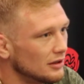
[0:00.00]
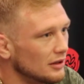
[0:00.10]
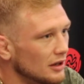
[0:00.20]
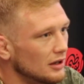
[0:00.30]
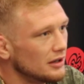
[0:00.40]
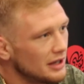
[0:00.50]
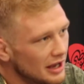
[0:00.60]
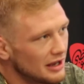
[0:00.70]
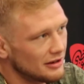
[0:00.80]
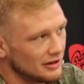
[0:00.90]
them.
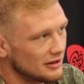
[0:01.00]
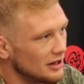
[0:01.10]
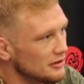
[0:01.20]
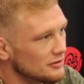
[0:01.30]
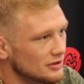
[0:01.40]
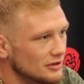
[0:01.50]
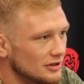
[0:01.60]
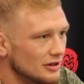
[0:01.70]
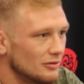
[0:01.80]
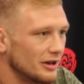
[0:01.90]
Yeah, Nathaniel's good.
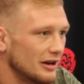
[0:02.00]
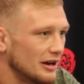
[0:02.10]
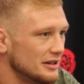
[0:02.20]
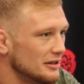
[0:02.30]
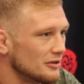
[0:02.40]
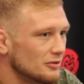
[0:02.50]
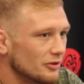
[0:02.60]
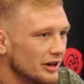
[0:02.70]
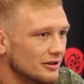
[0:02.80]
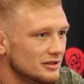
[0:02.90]
You know, we got identical
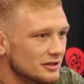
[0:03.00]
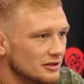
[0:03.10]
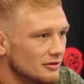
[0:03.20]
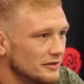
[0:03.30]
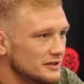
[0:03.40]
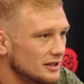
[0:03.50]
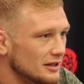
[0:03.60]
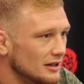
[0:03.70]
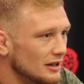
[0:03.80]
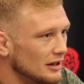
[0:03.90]
records in the
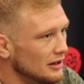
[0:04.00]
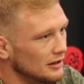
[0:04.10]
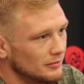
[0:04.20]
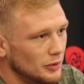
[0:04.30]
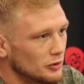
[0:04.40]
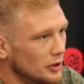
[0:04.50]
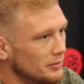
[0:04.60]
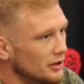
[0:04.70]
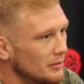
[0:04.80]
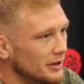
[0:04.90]
UFC, both
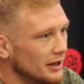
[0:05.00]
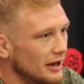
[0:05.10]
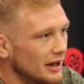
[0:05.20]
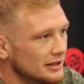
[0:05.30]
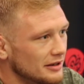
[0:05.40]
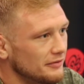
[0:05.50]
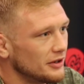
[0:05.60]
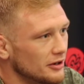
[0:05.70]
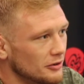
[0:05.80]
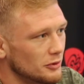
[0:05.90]
up-and-coming guys. I
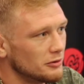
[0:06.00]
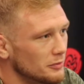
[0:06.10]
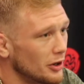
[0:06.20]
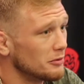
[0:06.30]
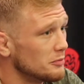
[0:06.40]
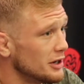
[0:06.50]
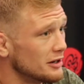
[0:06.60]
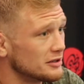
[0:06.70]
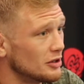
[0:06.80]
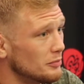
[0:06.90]
figured we would probably meet
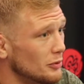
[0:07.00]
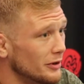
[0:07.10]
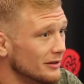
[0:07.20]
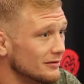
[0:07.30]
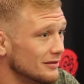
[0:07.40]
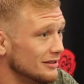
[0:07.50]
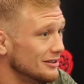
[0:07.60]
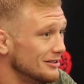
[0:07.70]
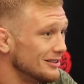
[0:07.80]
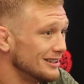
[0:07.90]
at some point. You
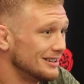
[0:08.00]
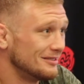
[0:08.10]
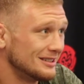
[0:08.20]
know,